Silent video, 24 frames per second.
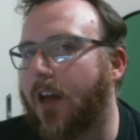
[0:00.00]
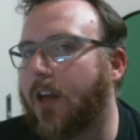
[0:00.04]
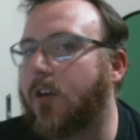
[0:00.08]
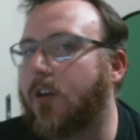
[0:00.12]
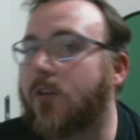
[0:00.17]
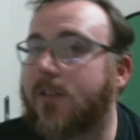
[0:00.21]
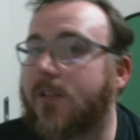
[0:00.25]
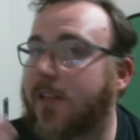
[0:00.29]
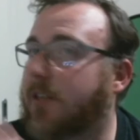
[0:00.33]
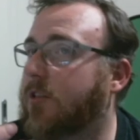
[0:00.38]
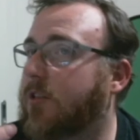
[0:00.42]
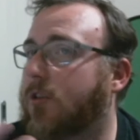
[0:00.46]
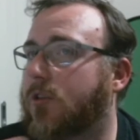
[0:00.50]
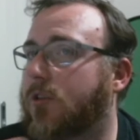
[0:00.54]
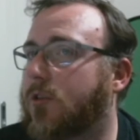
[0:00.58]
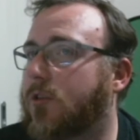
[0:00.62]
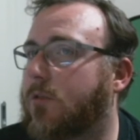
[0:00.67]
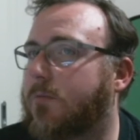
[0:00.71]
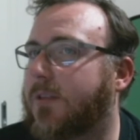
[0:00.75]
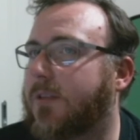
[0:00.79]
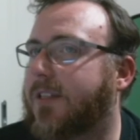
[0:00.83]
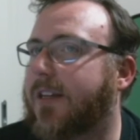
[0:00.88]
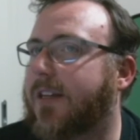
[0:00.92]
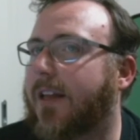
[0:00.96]
and your teacher
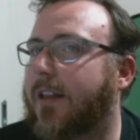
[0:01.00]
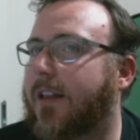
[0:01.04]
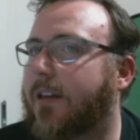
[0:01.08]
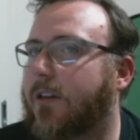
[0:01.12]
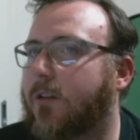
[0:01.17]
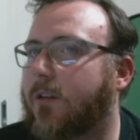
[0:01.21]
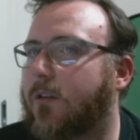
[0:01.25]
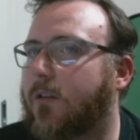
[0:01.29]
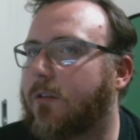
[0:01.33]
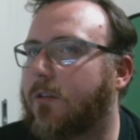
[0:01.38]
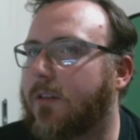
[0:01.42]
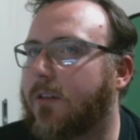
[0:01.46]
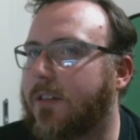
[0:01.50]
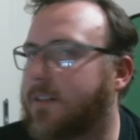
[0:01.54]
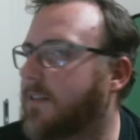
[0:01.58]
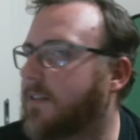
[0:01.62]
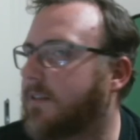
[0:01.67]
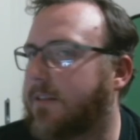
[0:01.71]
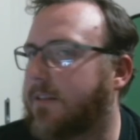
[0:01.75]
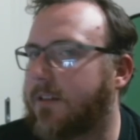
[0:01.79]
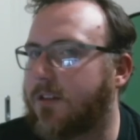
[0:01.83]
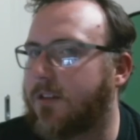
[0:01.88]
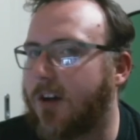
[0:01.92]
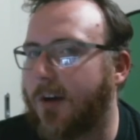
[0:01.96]
should be telling you this
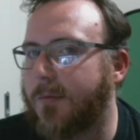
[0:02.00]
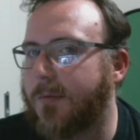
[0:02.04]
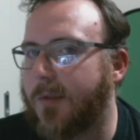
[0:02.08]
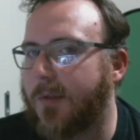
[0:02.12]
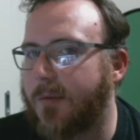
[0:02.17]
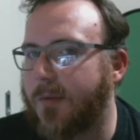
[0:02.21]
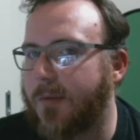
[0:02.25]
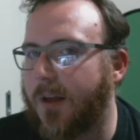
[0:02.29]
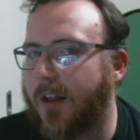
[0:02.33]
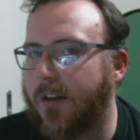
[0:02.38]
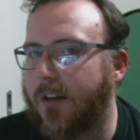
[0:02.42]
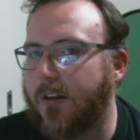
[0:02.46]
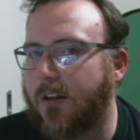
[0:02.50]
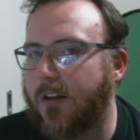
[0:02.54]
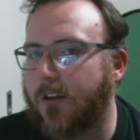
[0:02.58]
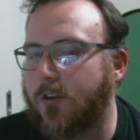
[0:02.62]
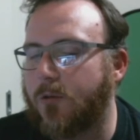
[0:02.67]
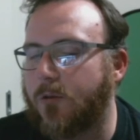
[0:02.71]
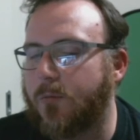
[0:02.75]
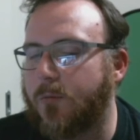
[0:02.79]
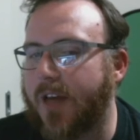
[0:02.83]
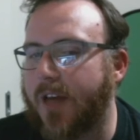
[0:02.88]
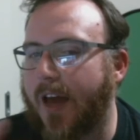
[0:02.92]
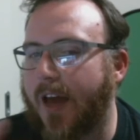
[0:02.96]
is the time limit that
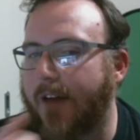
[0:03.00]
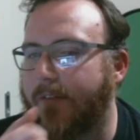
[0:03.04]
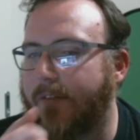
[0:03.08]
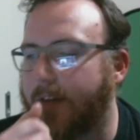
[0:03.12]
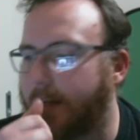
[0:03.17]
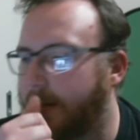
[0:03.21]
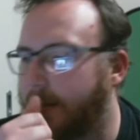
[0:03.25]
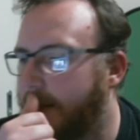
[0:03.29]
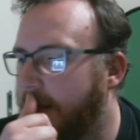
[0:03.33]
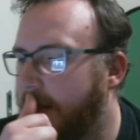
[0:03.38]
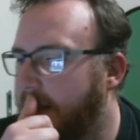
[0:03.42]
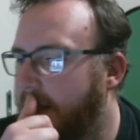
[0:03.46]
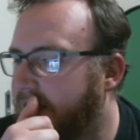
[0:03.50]
you'll be having.